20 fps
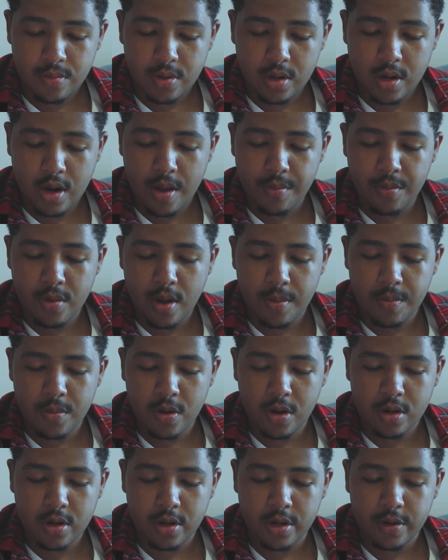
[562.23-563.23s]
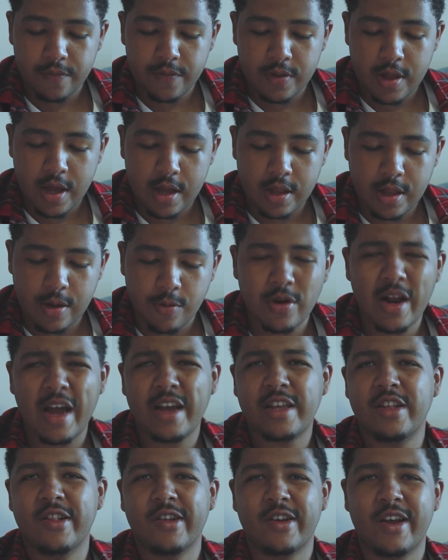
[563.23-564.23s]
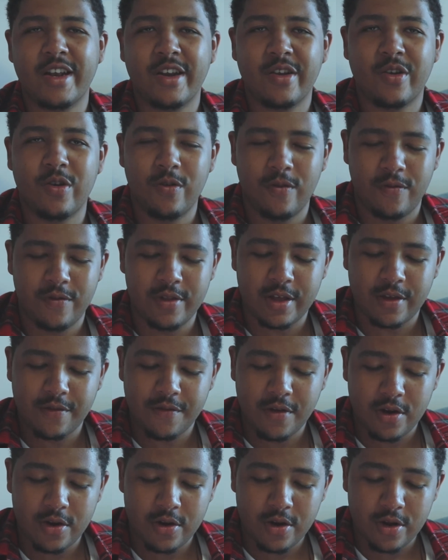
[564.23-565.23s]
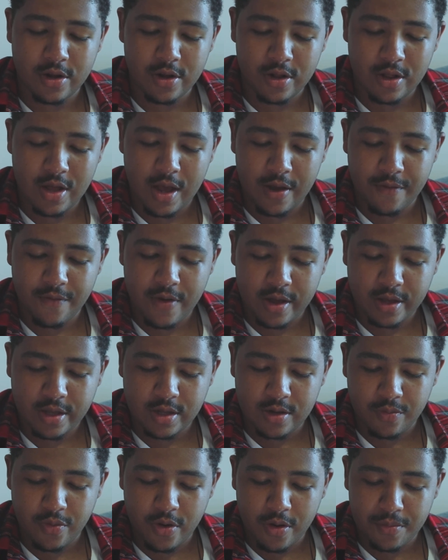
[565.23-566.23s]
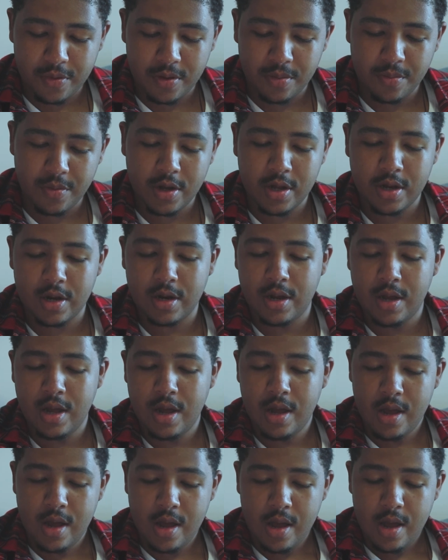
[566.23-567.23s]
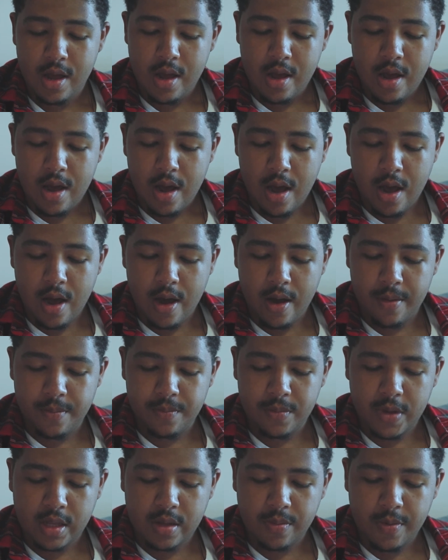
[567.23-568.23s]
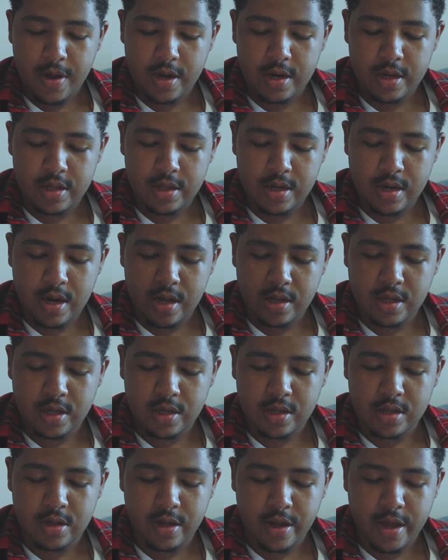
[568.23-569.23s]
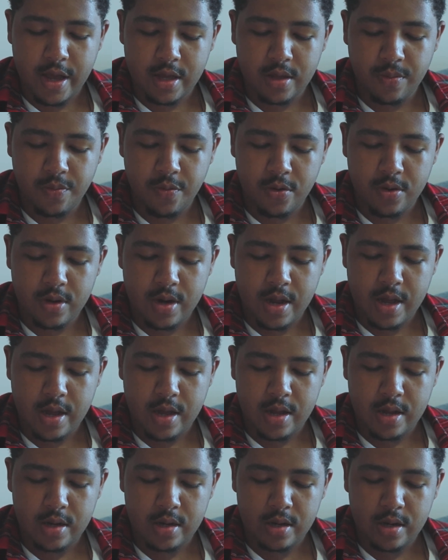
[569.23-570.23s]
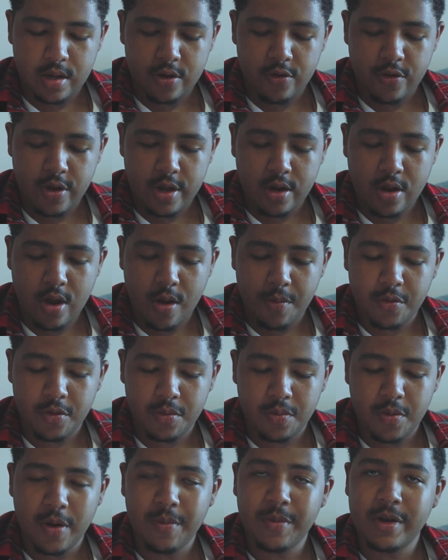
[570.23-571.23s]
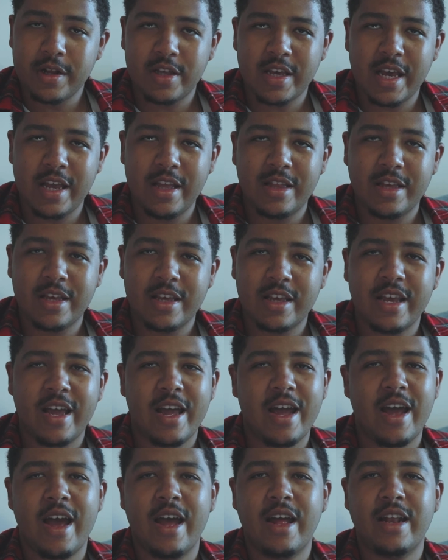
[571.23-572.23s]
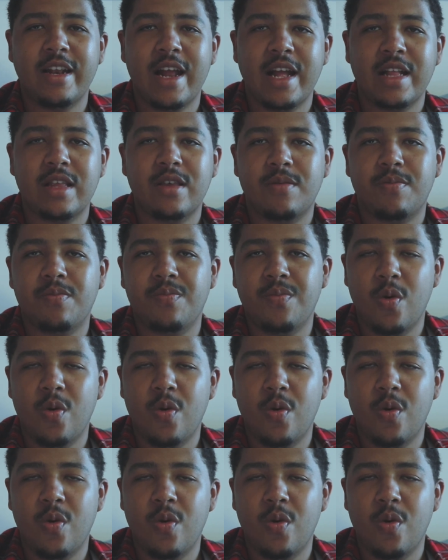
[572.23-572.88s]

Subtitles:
But I'm not going for that. That would actually look kind of cool for this photo. Not gonna lie, if I actually did it properly. But that's about it. Then I just click export and create a copy with permanent changes, and that's